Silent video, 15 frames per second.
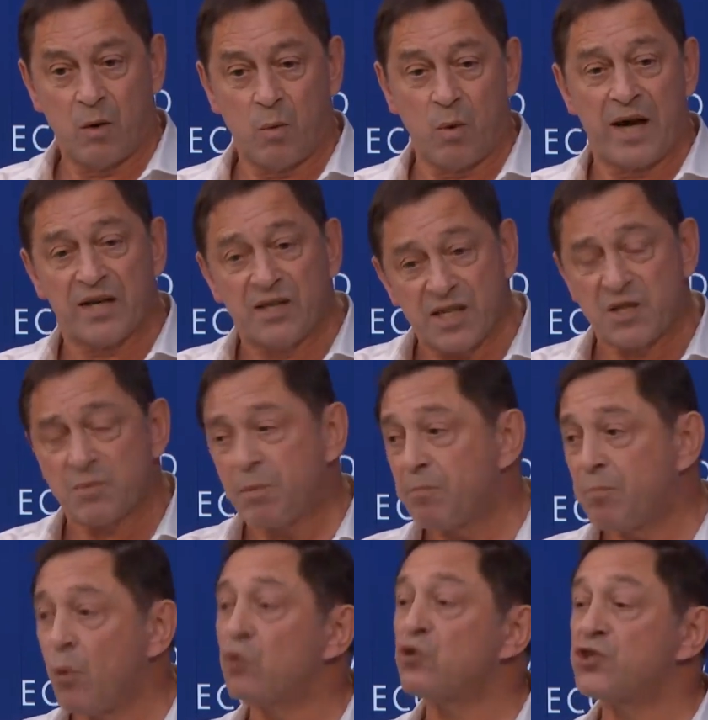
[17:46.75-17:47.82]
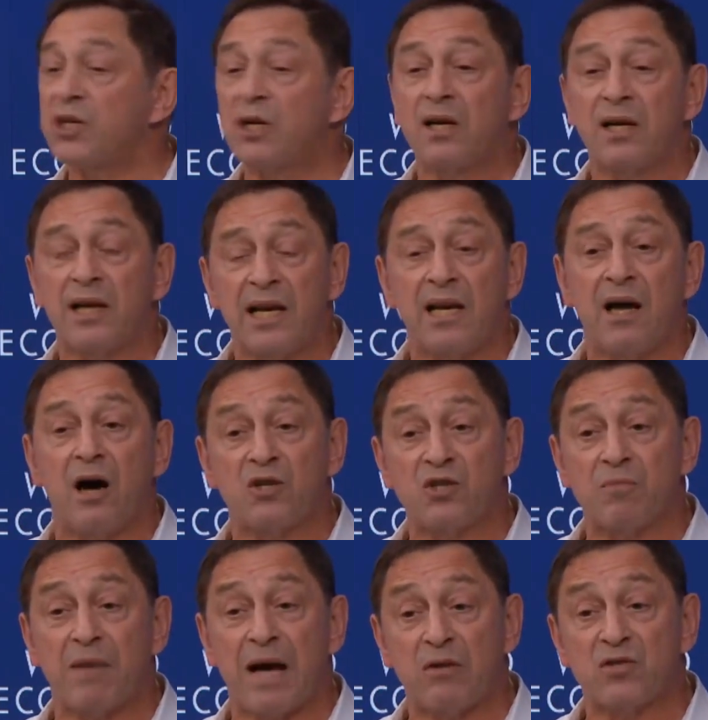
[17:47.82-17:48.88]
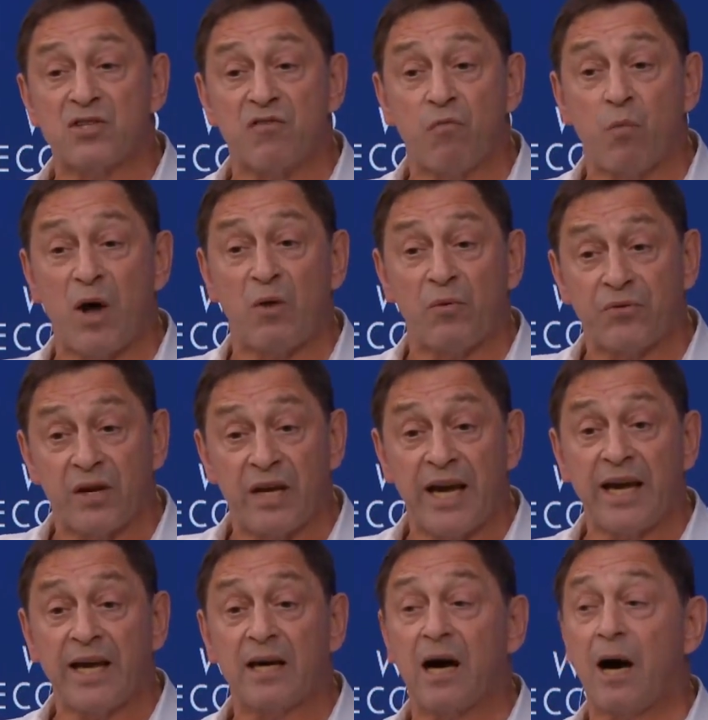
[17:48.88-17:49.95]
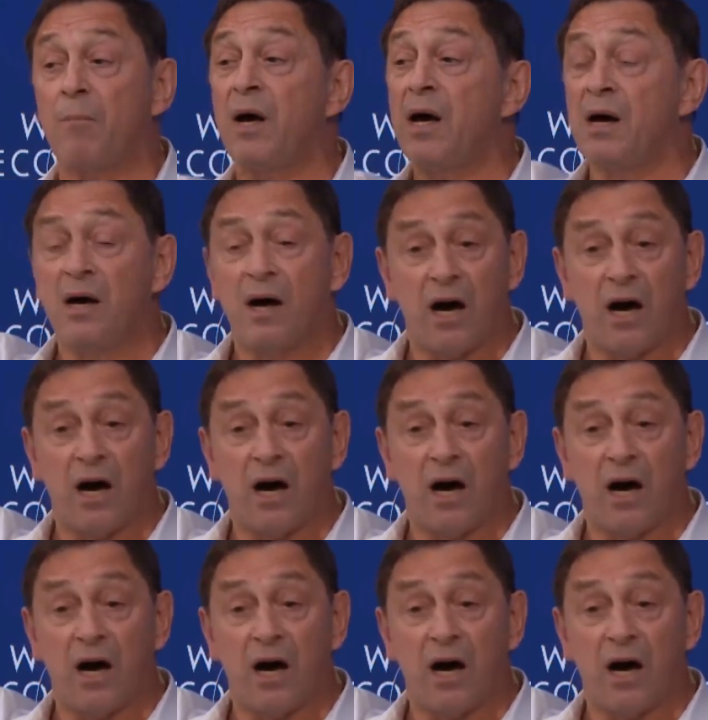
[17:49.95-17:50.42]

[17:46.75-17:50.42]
where disproportionately large amounts of wealth and income